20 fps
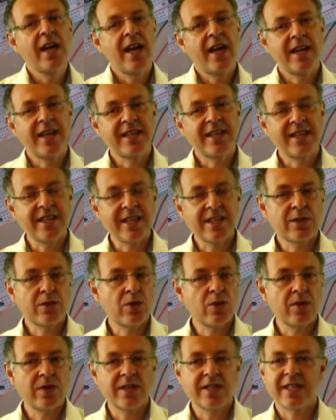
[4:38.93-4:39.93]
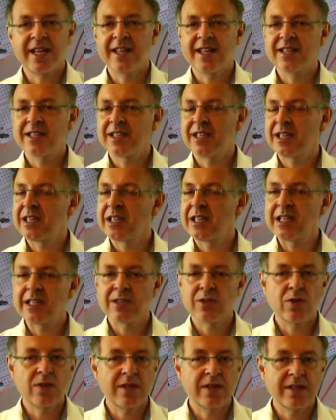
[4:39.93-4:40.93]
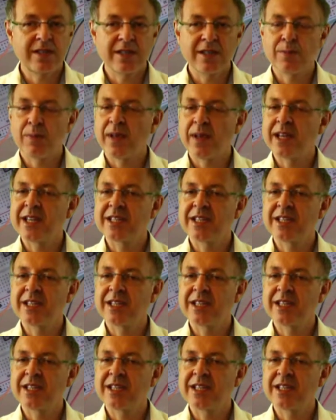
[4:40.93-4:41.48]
it needs certain sensing, it needs certain displays,